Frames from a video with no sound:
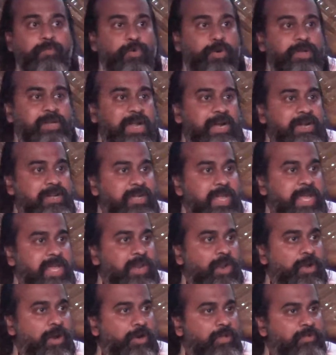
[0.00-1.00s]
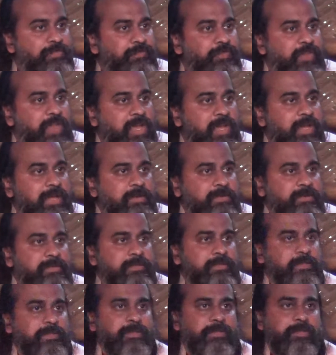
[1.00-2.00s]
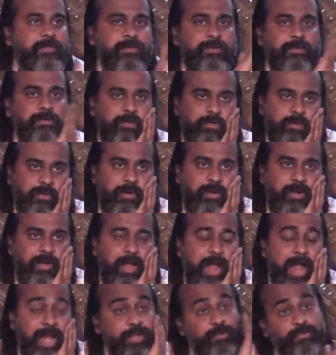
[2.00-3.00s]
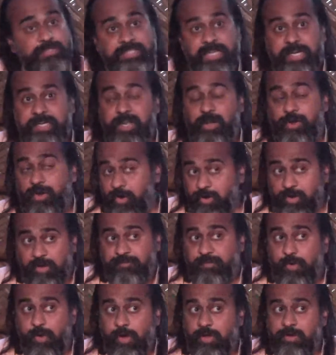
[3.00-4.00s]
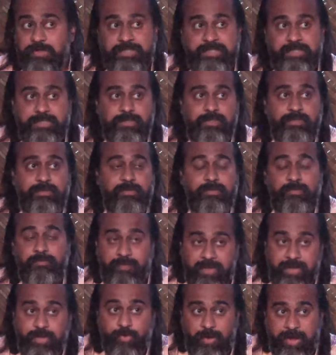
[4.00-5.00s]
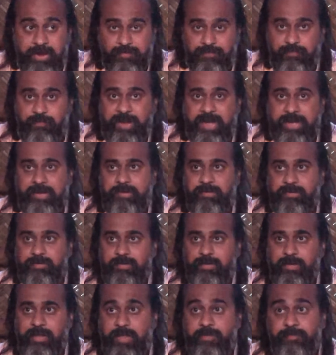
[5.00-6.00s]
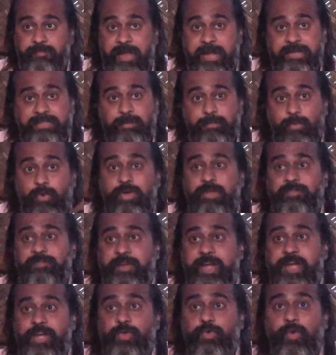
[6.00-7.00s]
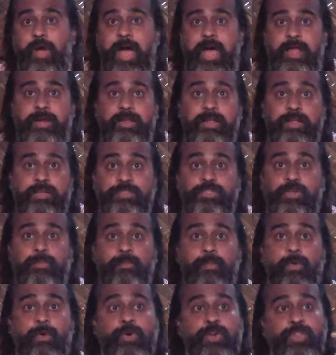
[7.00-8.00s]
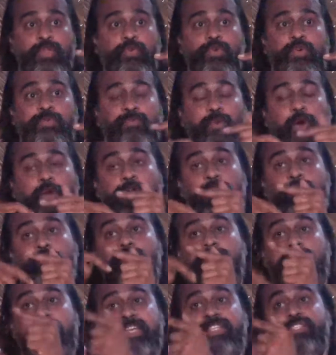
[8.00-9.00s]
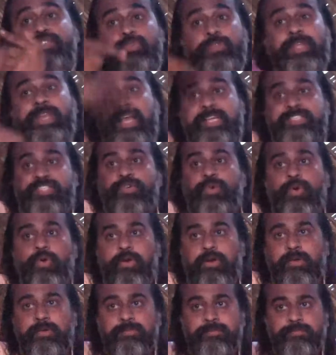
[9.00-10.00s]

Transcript: would contain a lot of fear, and you set a lot of goals when you are afraid. In fact, the more afraid you are, the more you would want to reach to the next goal,